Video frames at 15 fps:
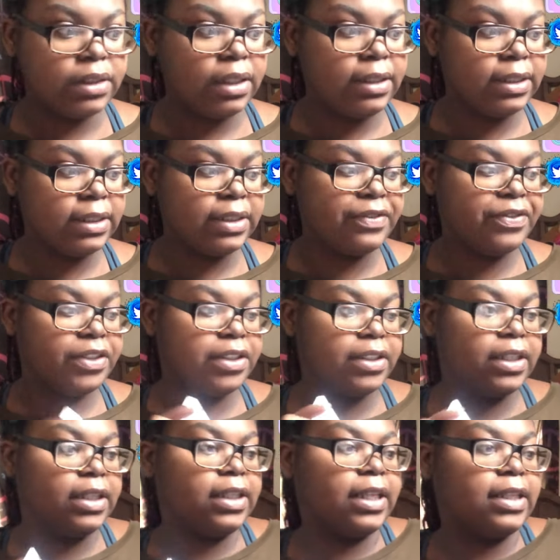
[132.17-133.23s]
That's the first
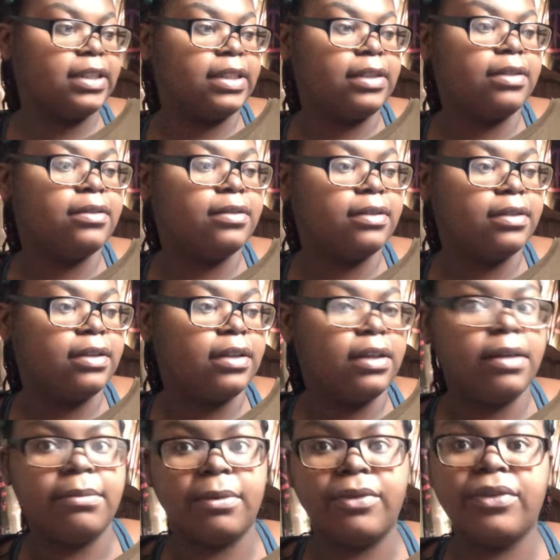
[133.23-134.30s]
thing. That's cool.
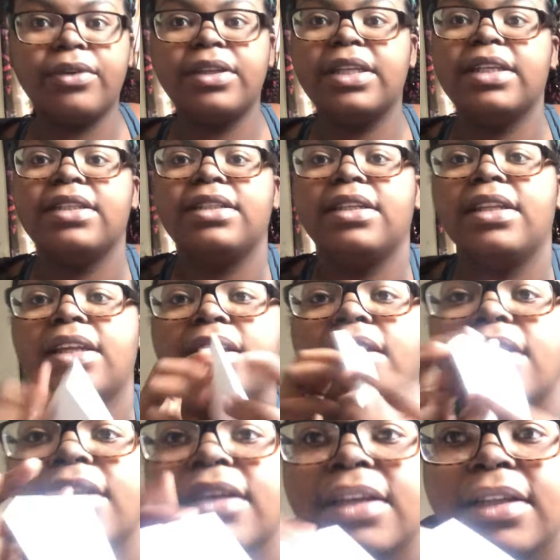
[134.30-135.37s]
Before we can get into that,
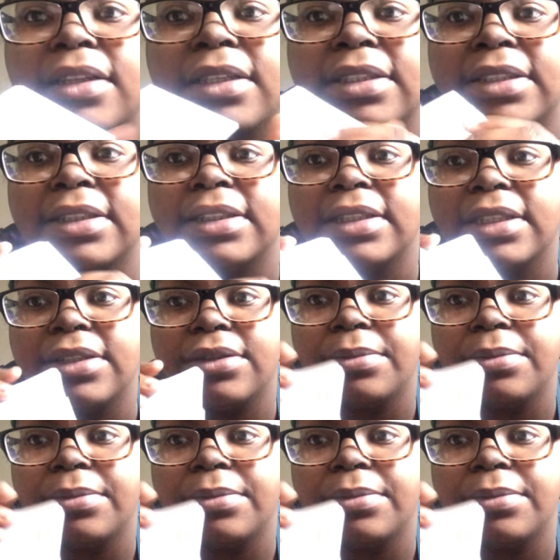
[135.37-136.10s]
this is the little